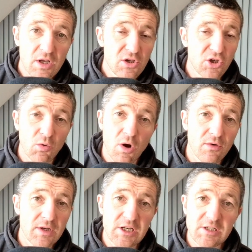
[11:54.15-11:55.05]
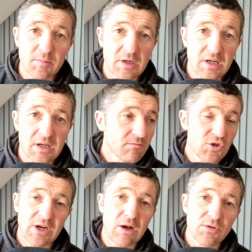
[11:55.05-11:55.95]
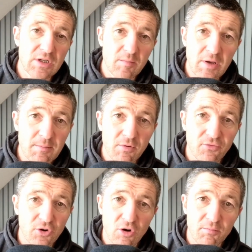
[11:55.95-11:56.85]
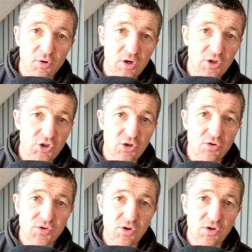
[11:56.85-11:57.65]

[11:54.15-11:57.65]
You won't need to be shouting at people for not putting shoes